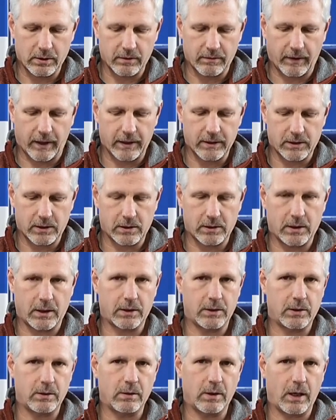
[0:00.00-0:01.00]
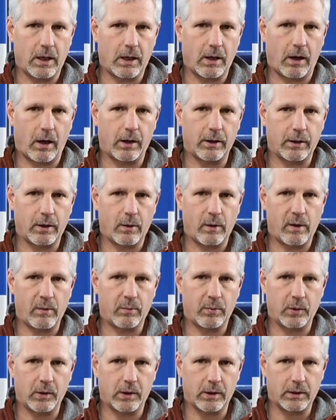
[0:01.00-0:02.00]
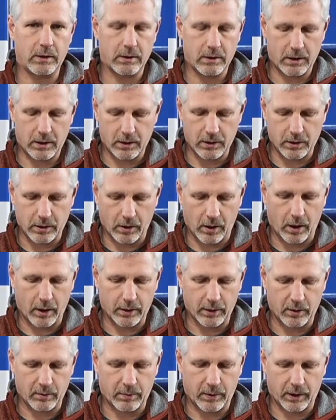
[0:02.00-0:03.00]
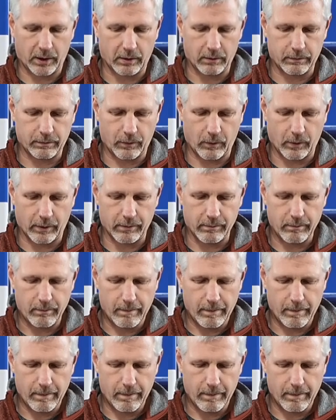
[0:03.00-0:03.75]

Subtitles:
devices that you need audio input into your audio panel for.